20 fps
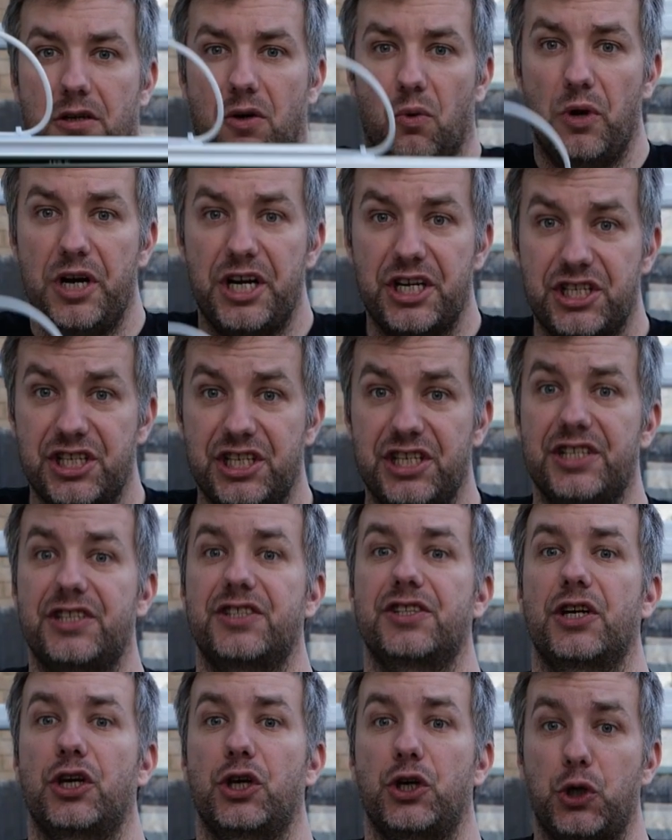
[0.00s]
which
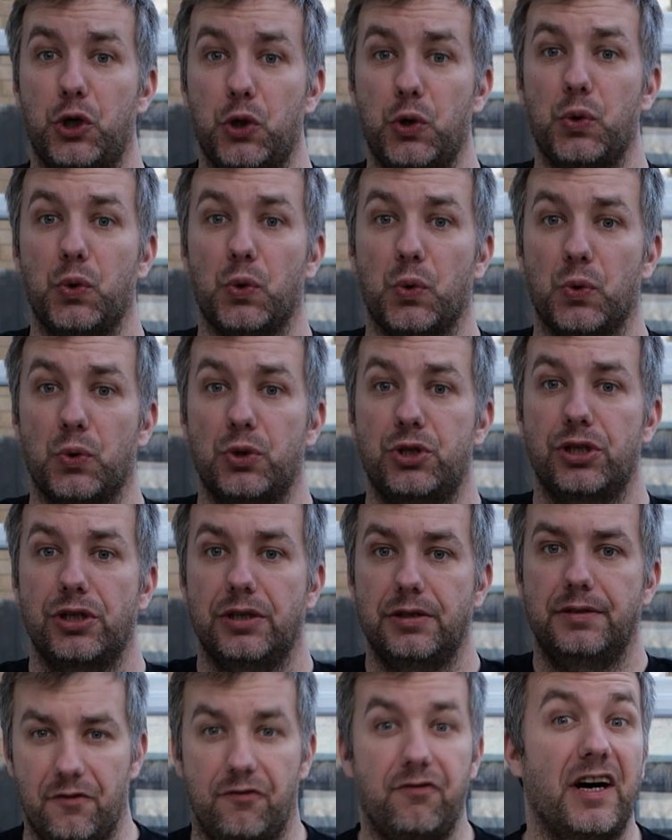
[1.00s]
is huge,
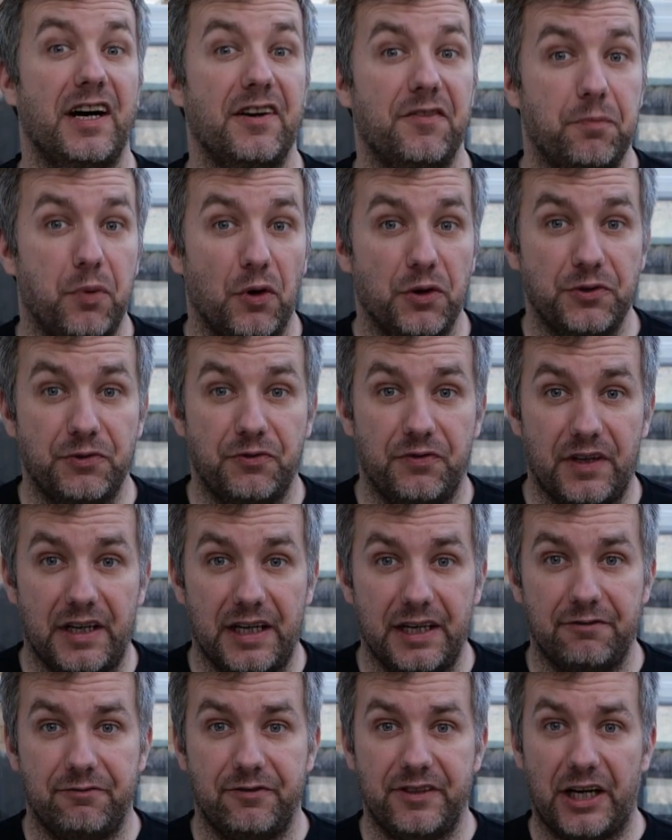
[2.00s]

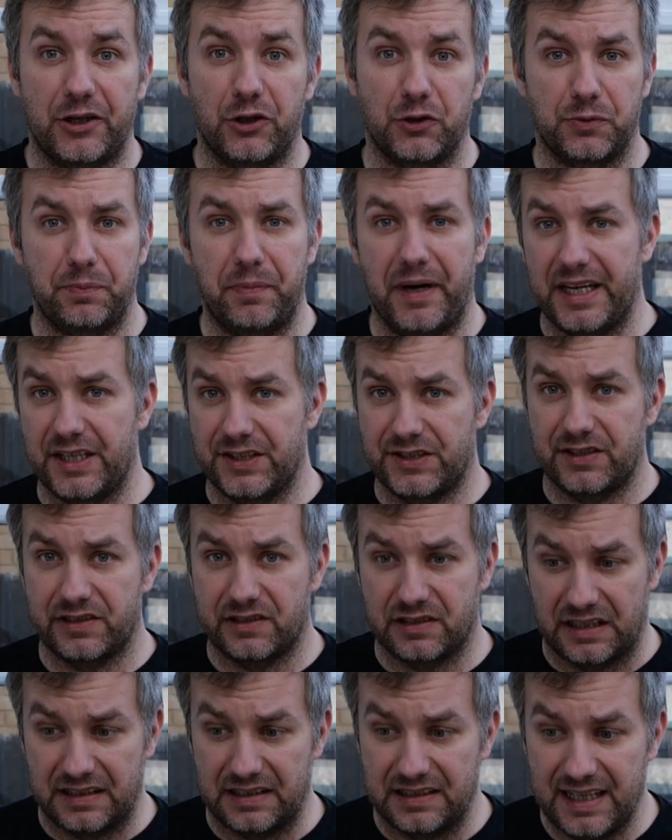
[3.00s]
5.5 diode
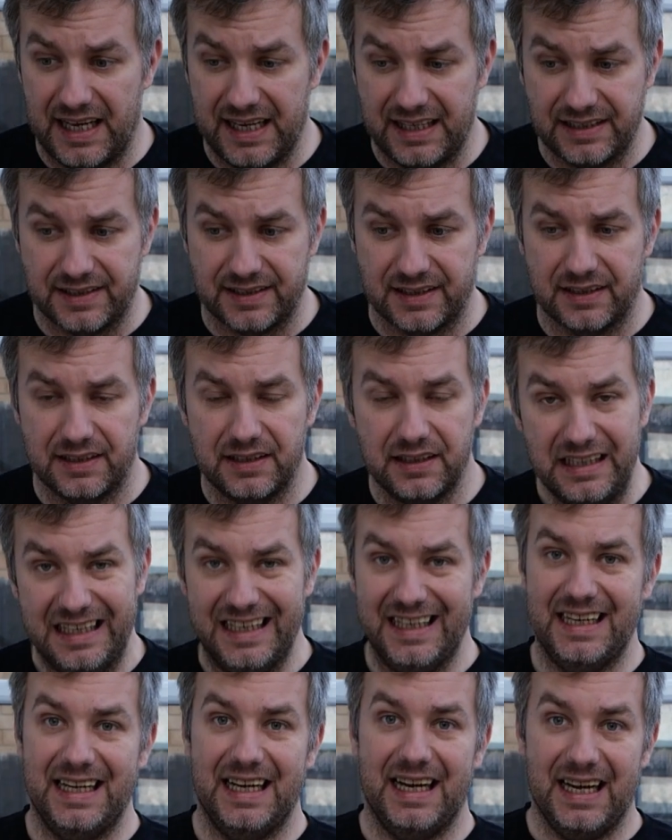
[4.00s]
based laser,
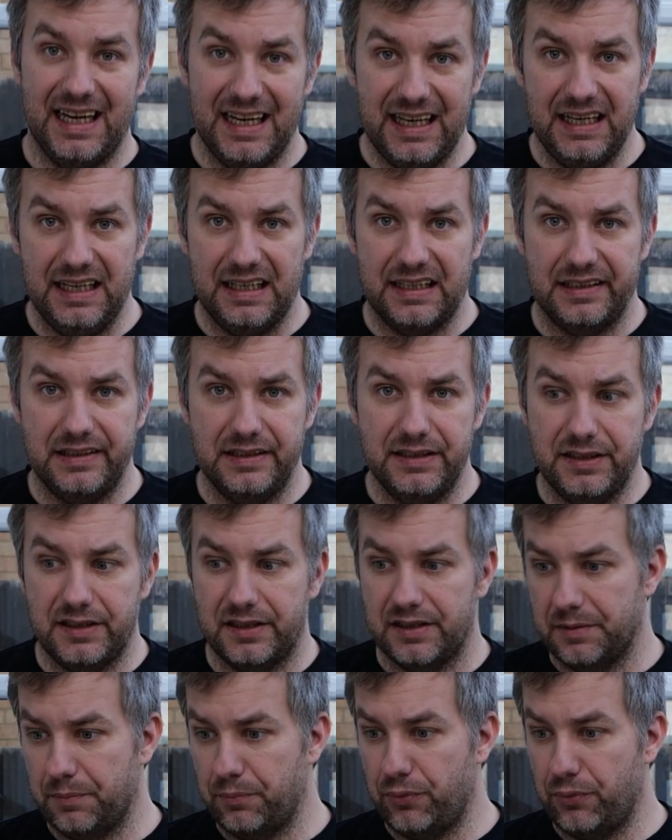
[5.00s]
and